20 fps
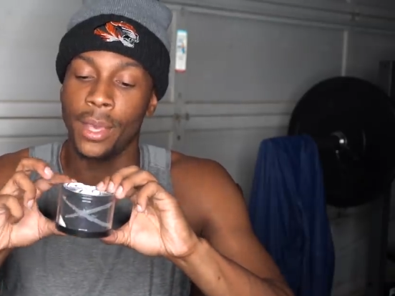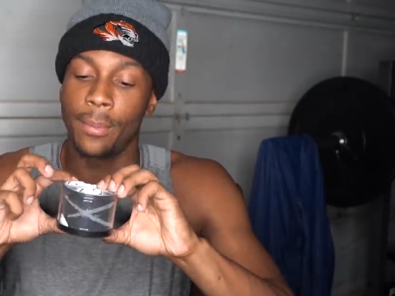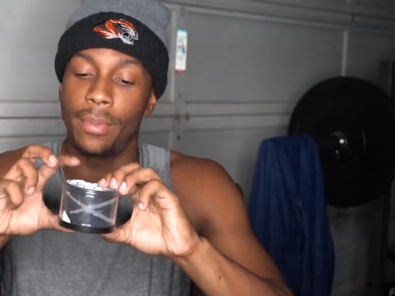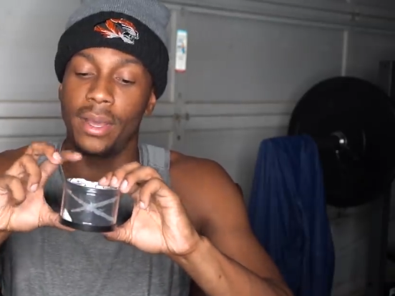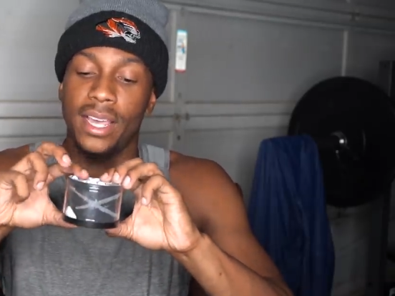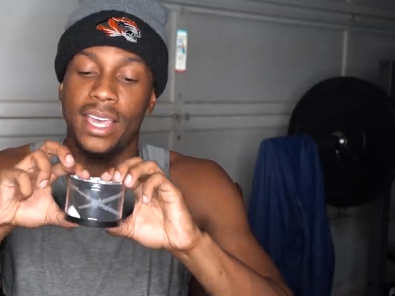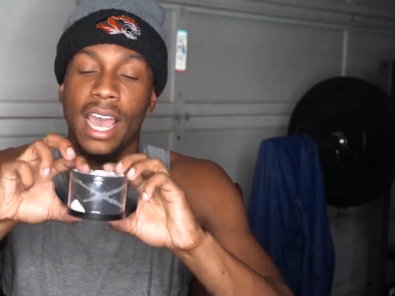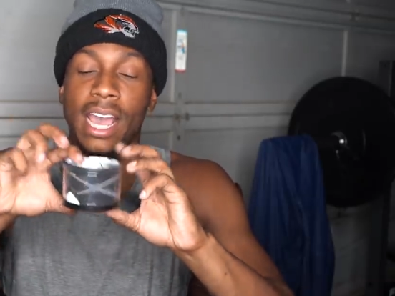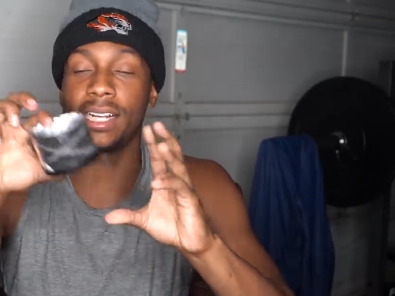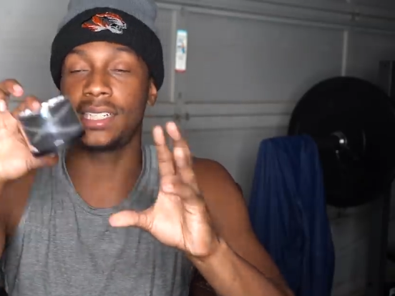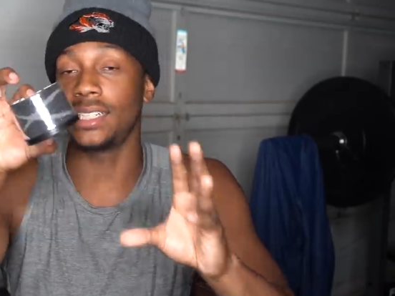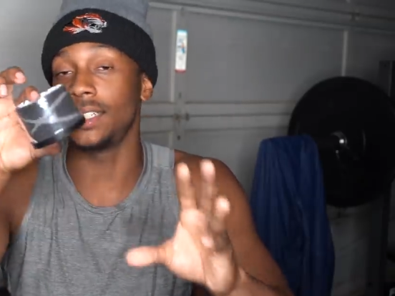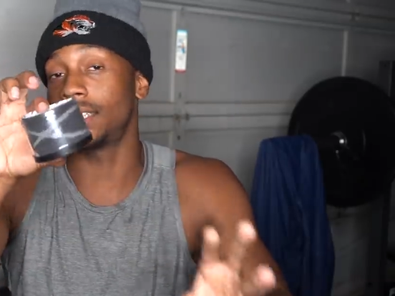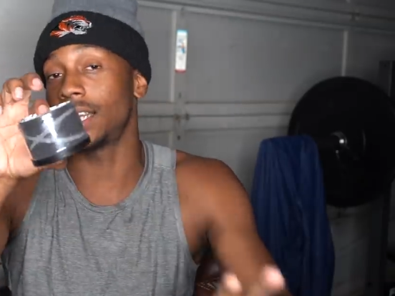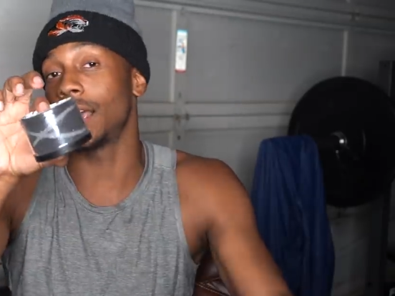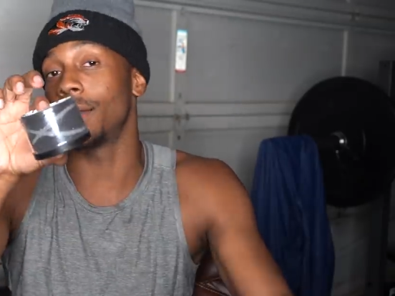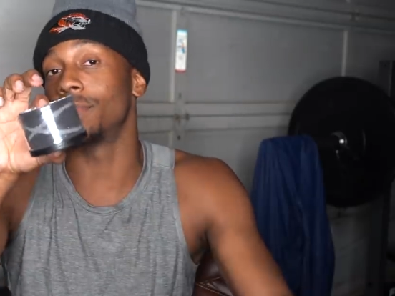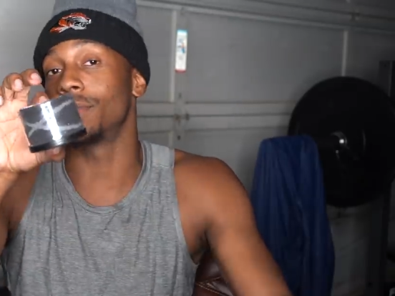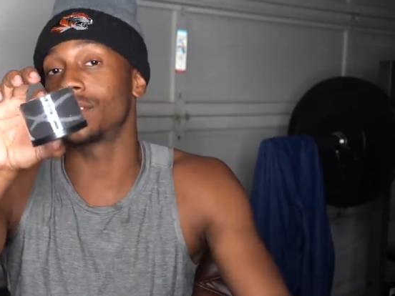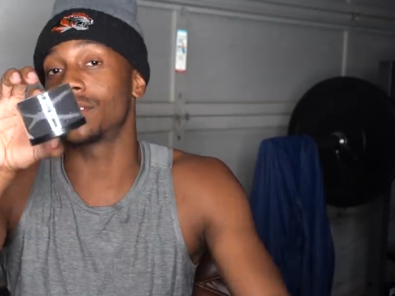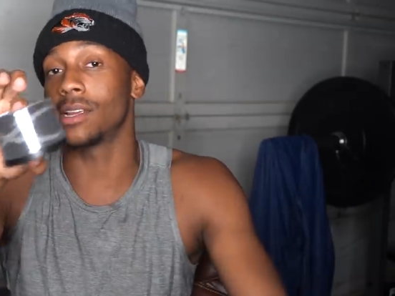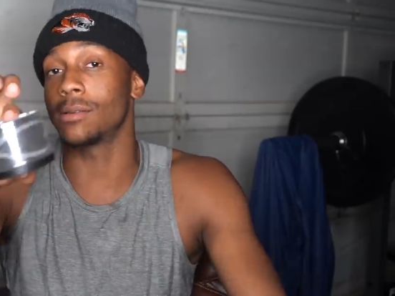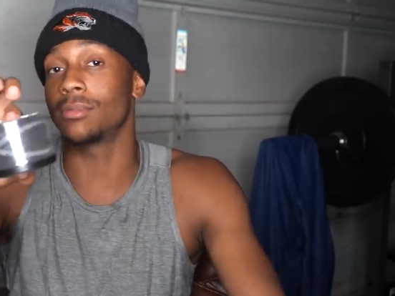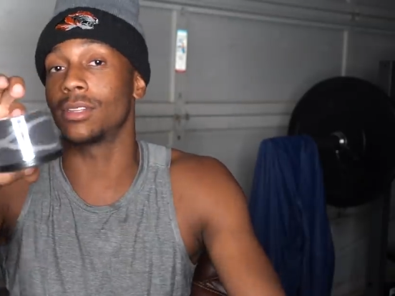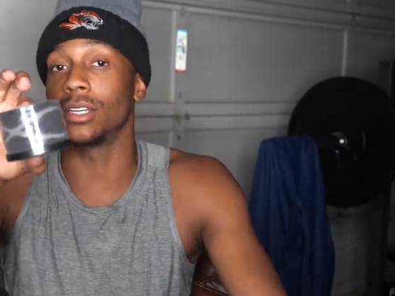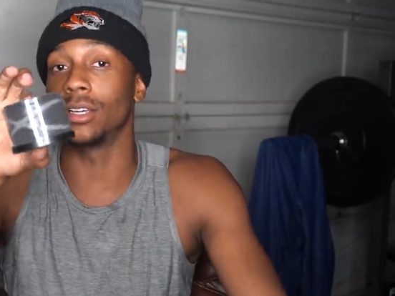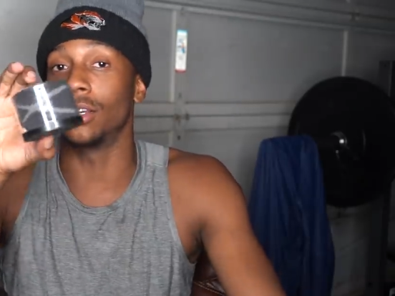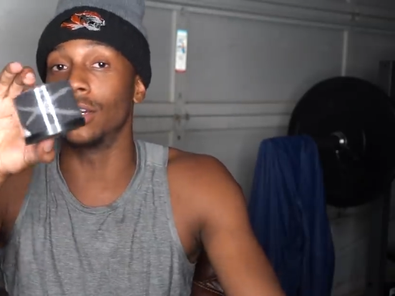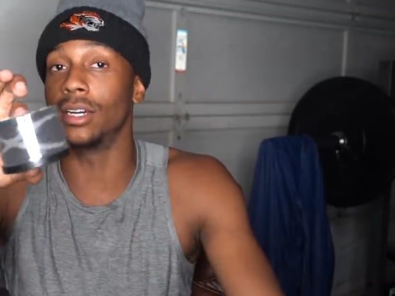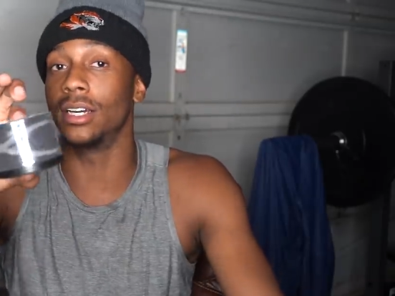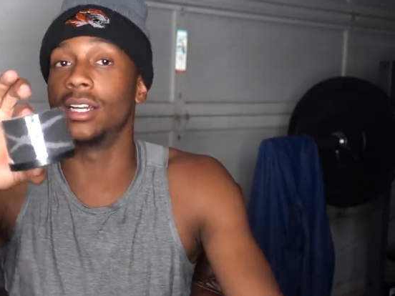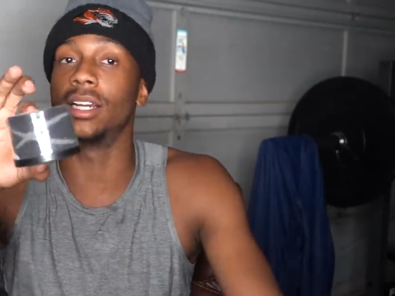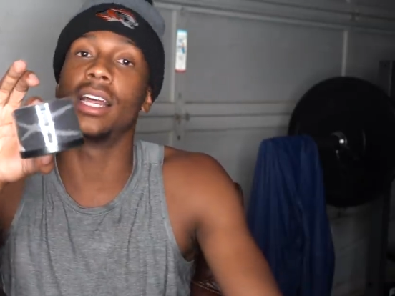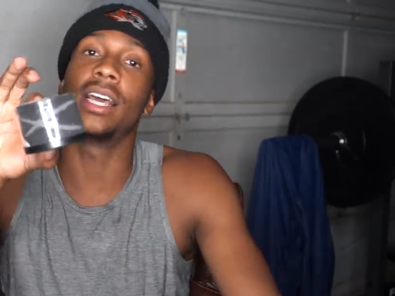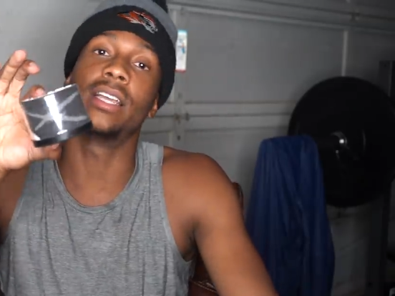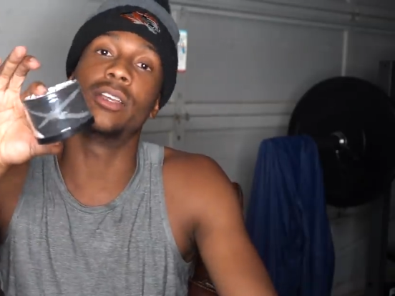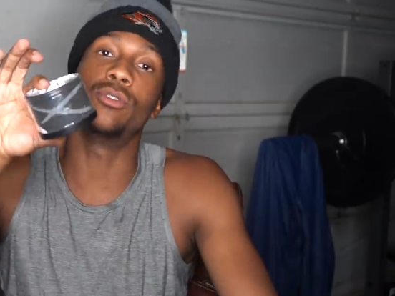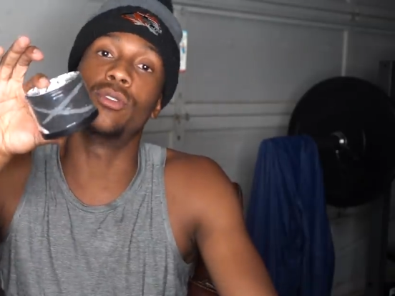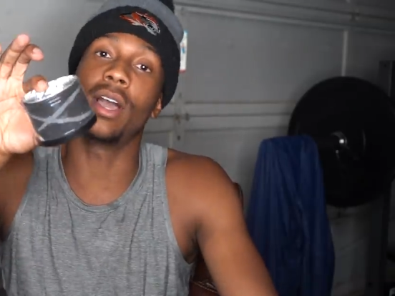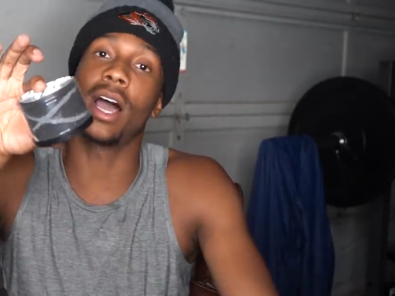But KT tape is something good
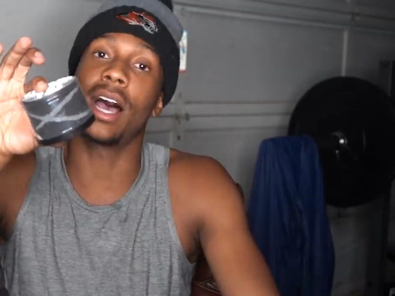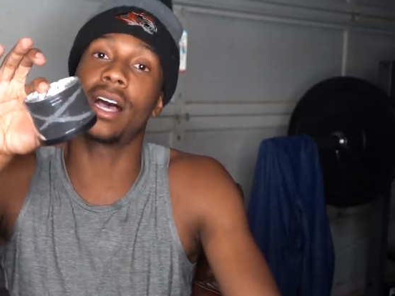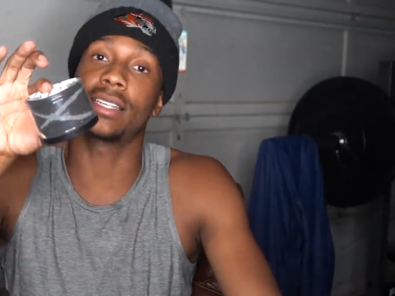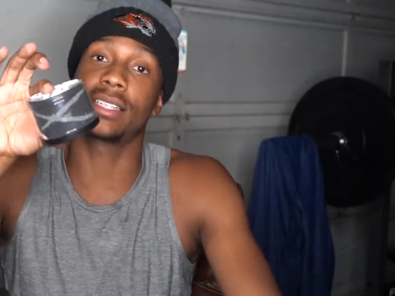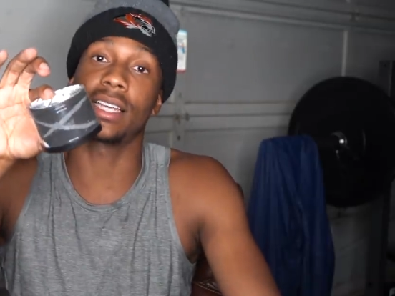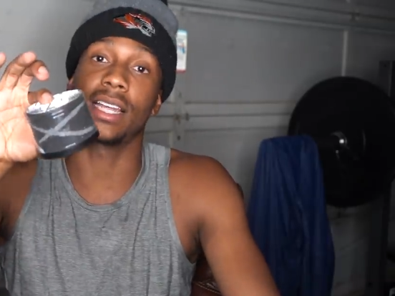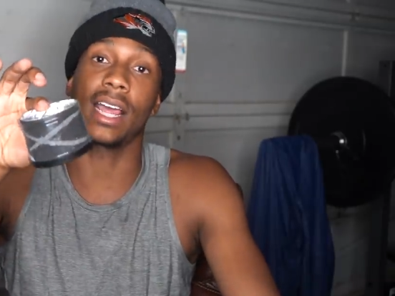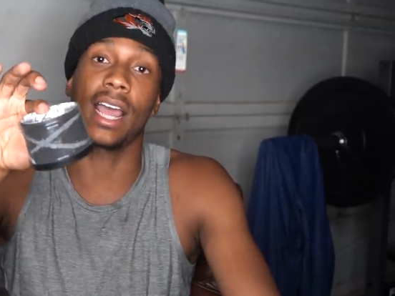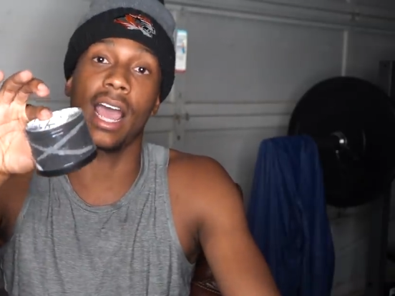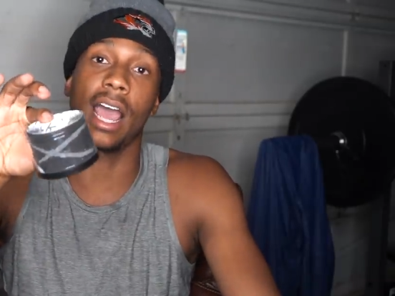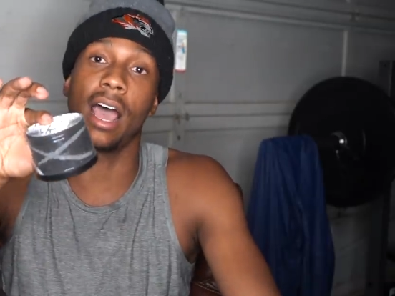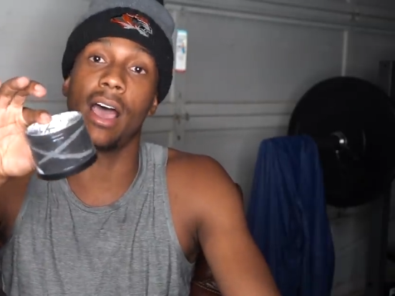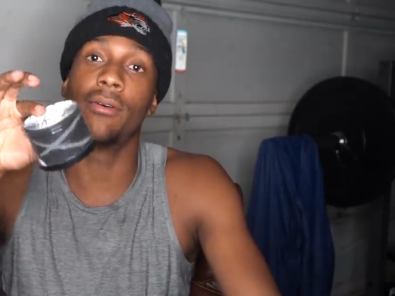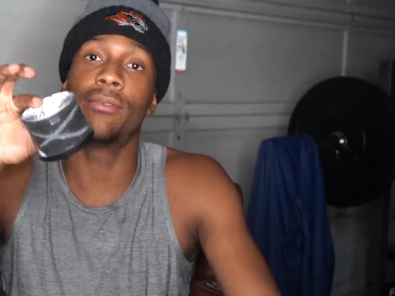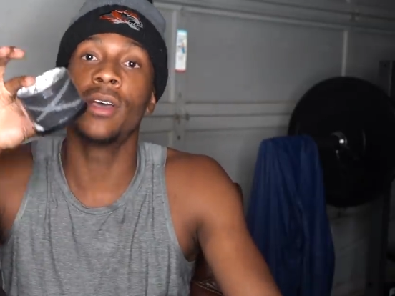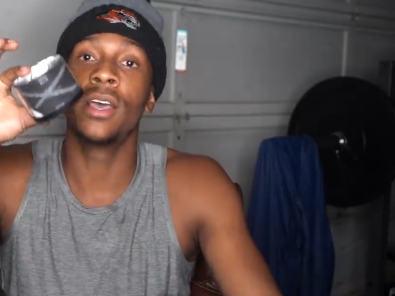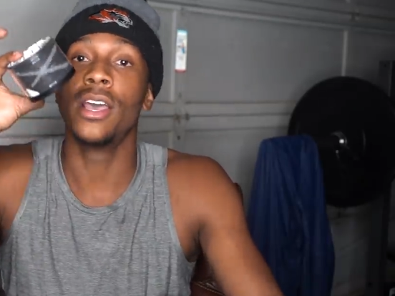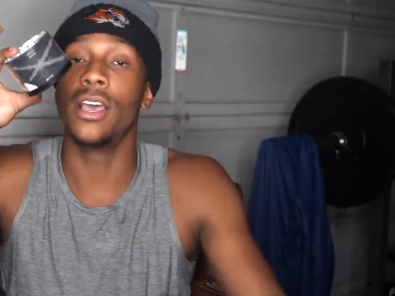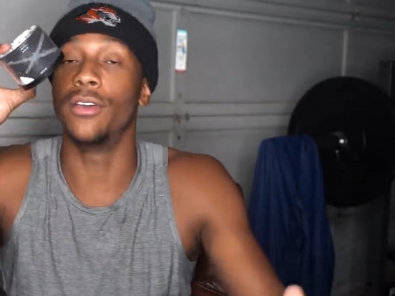that you guys can have